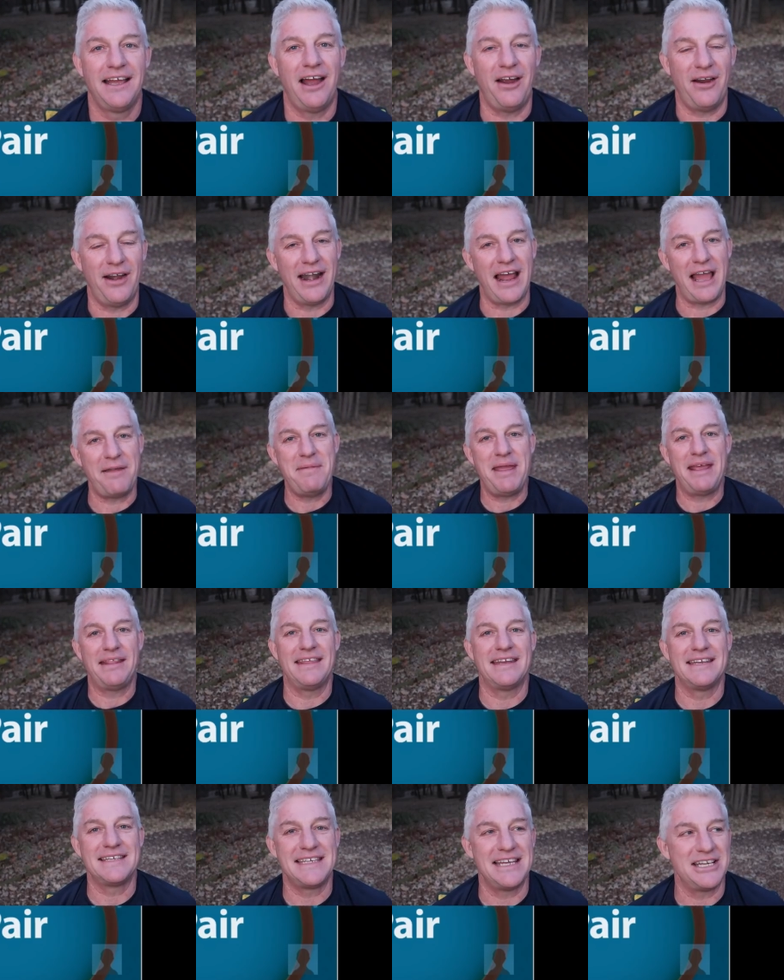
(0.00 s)
All right, I
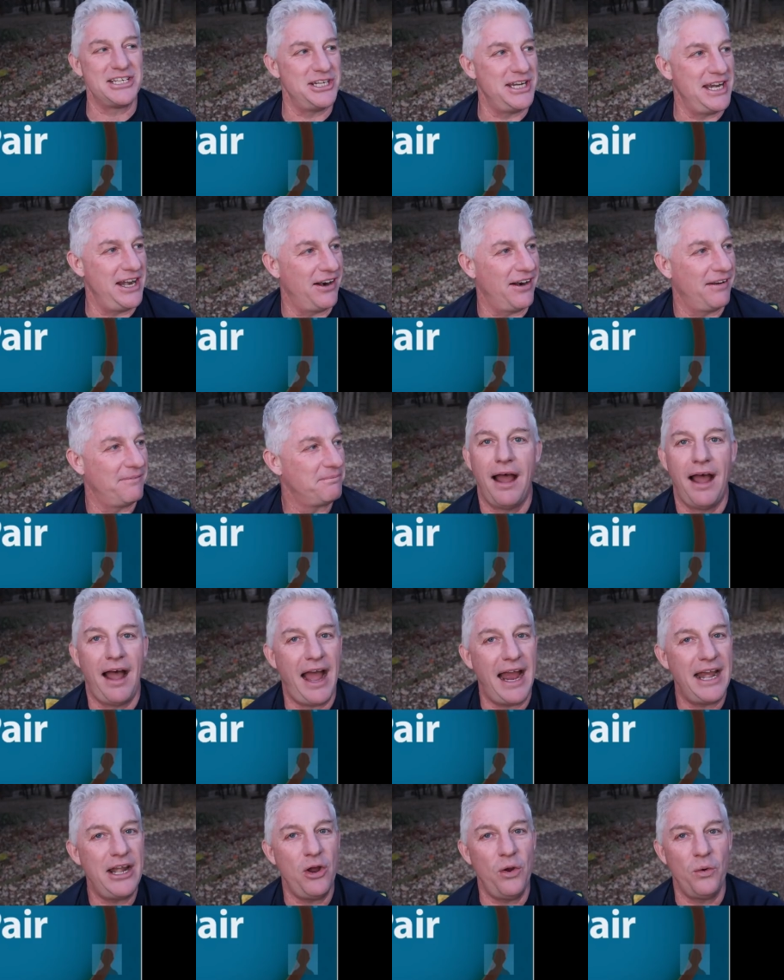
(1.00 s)
made the decision here.
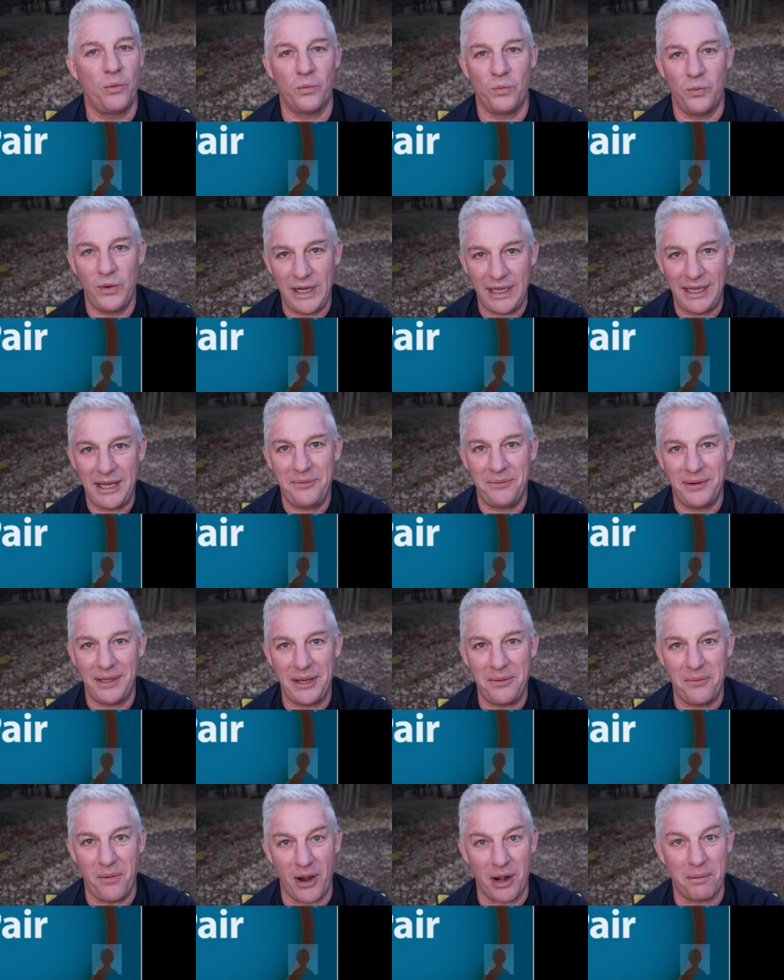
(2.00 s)
I don't
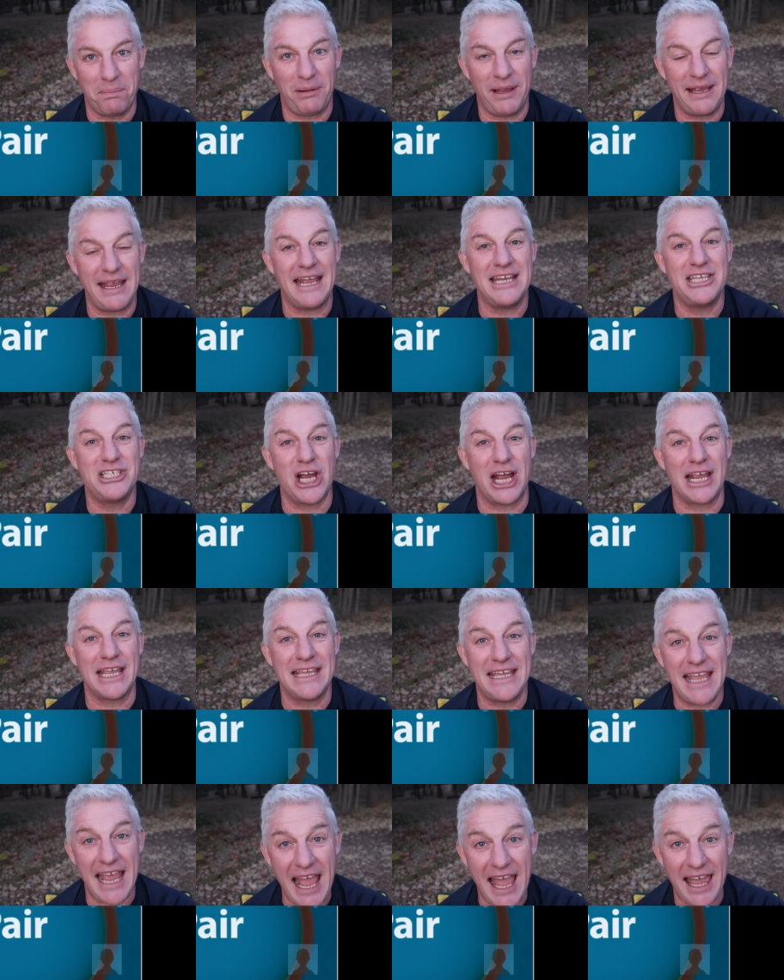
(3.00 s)
really want to play a
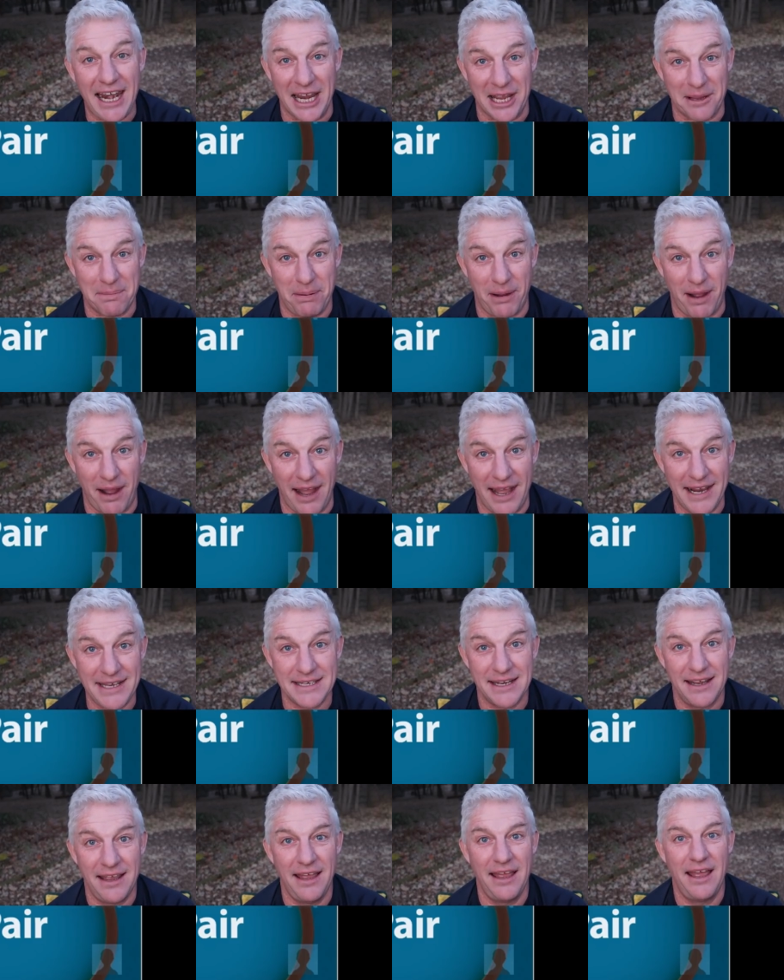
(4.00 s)
gigantic
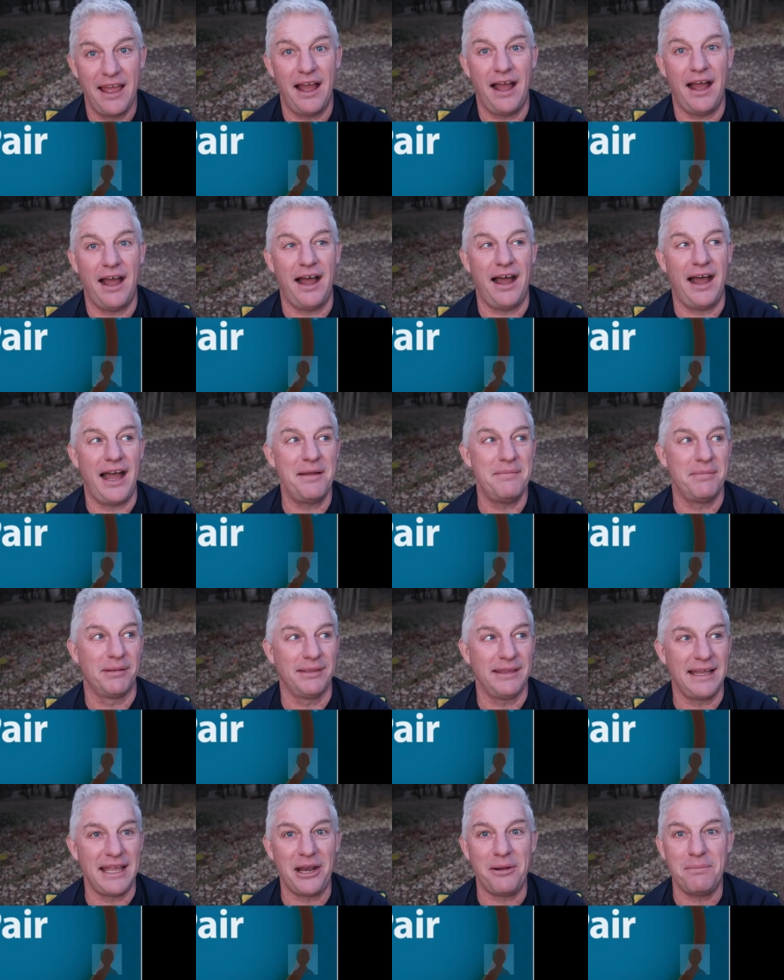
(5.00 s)
pot. I'm a
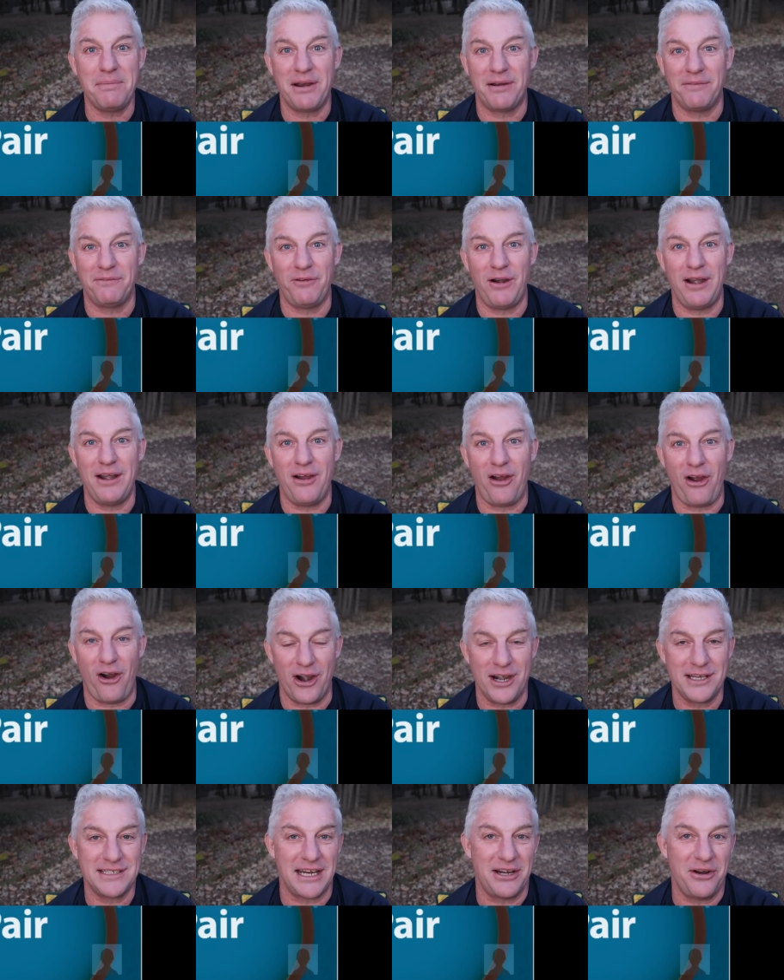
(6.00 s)
little bit afraid of
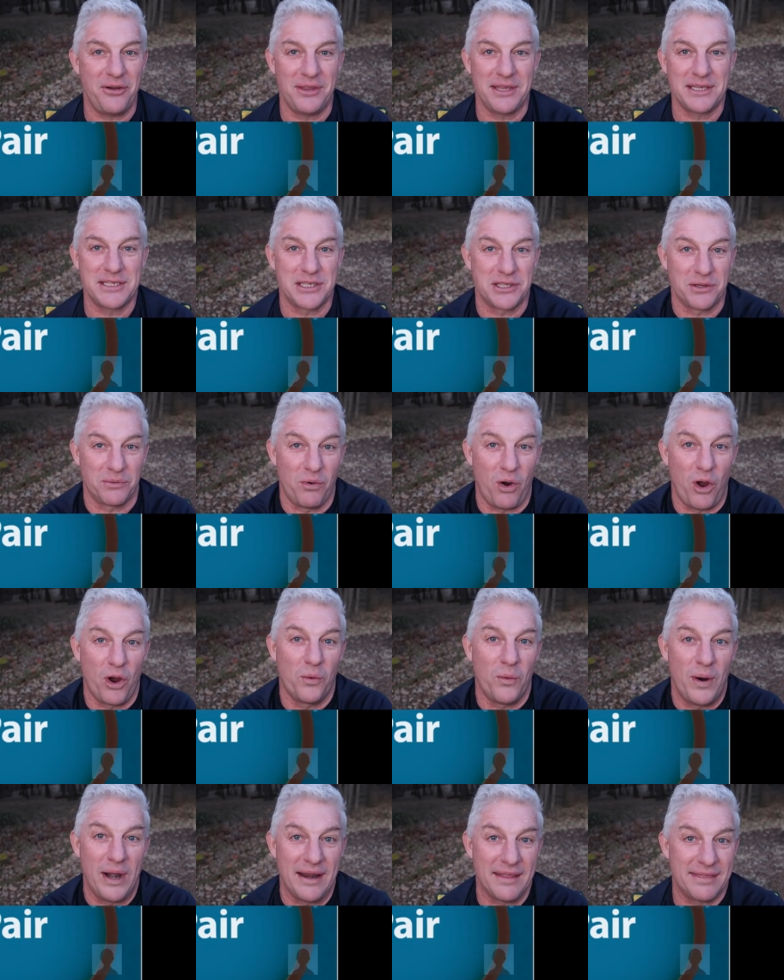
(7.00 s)
hearts. I know this is the
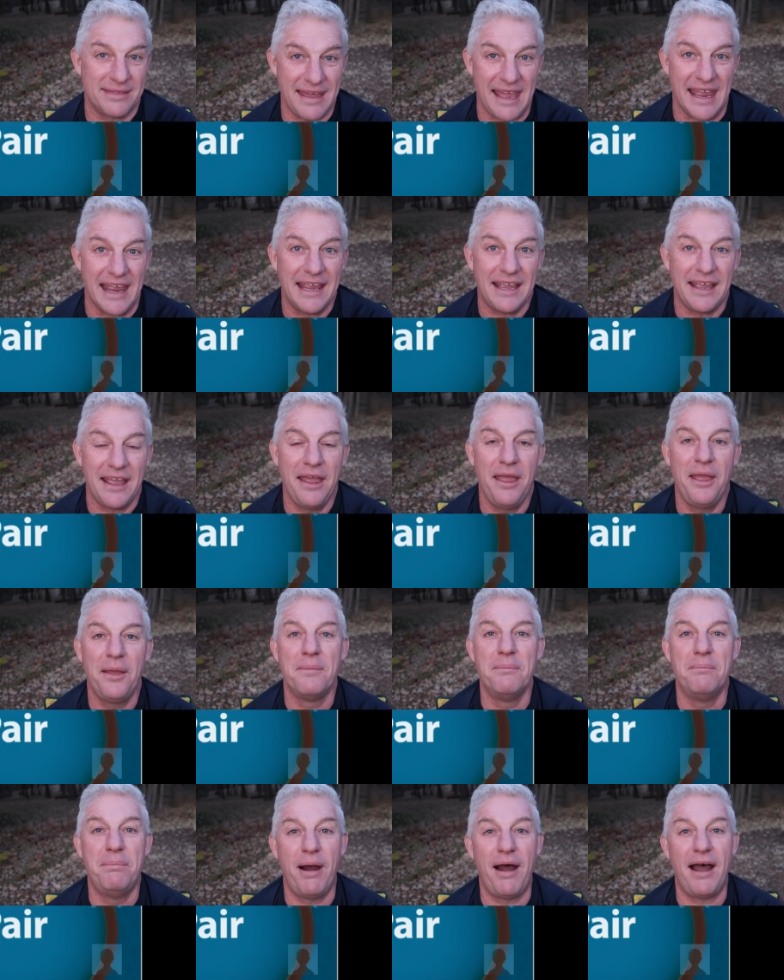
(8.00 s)
wrong way to think,
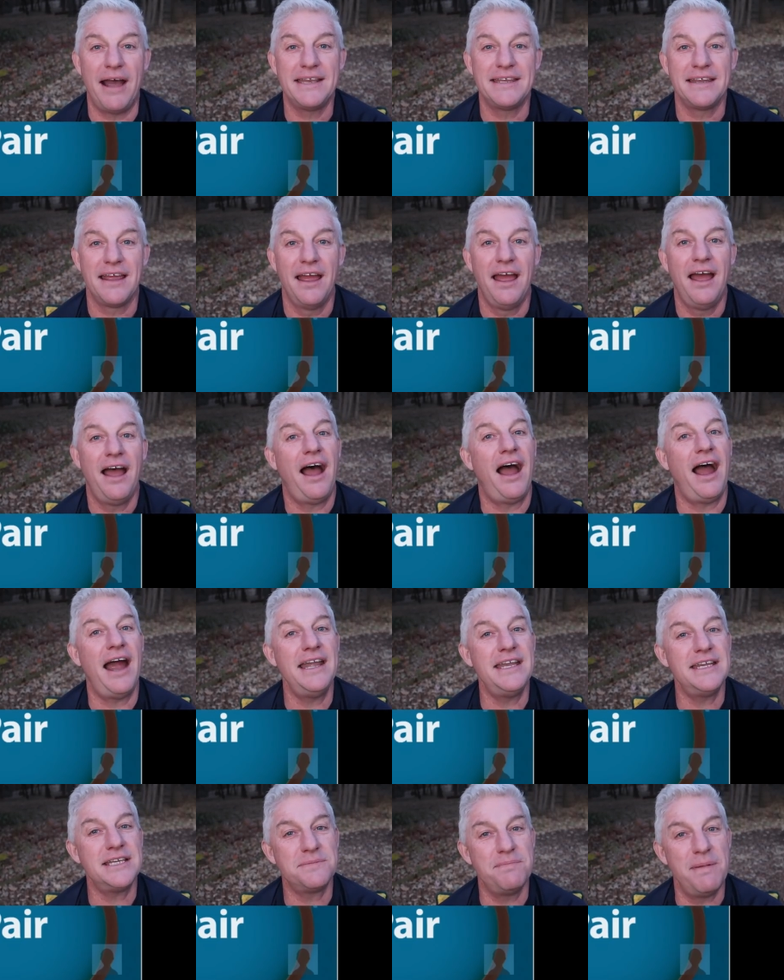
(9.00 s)
but
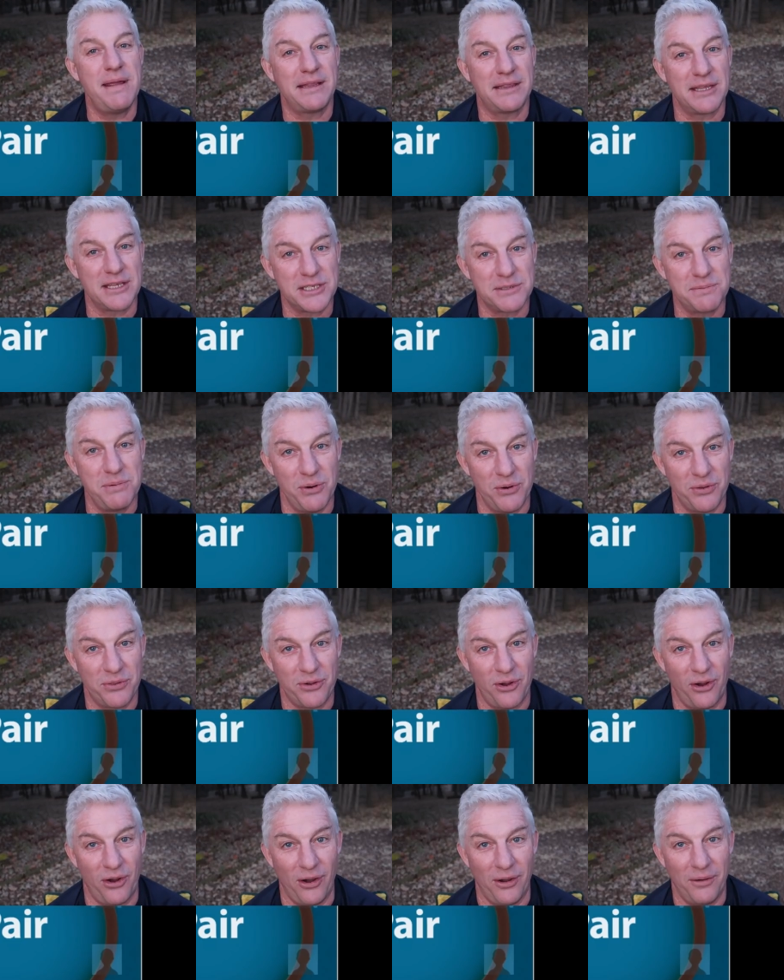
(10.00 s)
I just make the
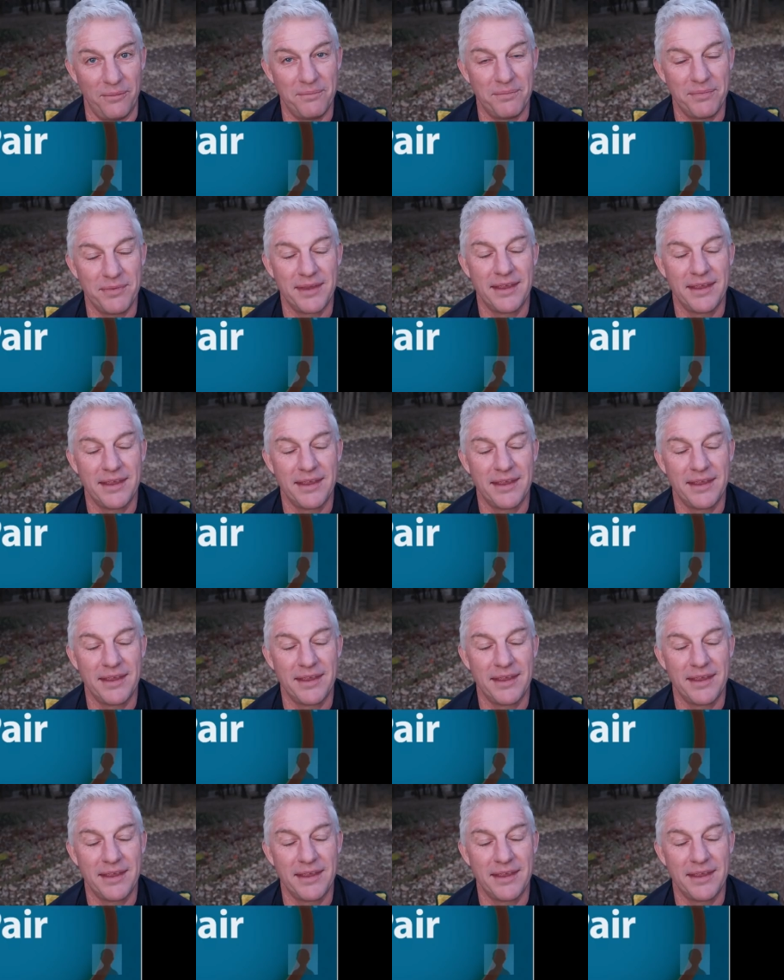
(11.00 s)
smooth call.